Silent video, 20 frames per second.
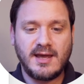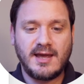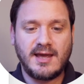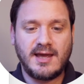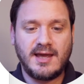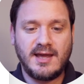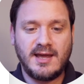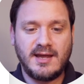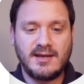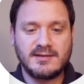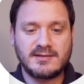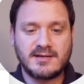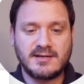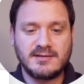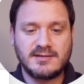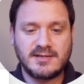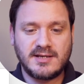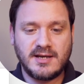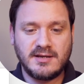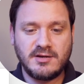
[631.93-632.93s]
And
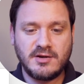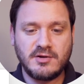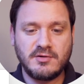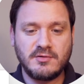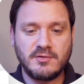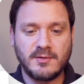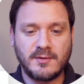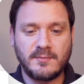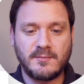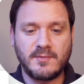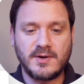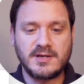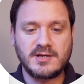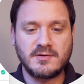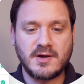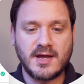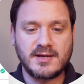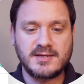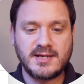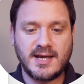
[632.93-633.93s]
continue. We
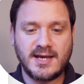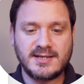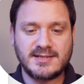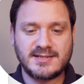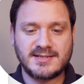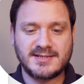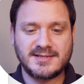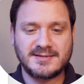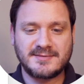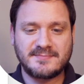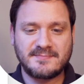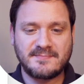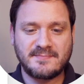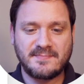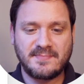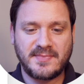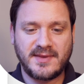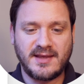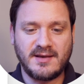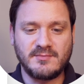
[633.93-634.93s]
do our test,
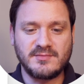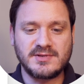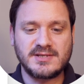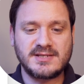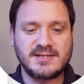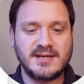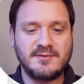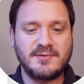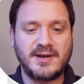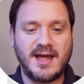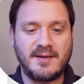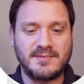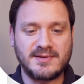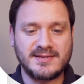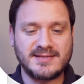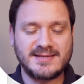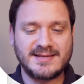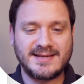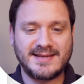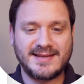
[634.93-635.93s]
and we'll see what
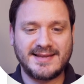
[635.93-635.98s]
happens.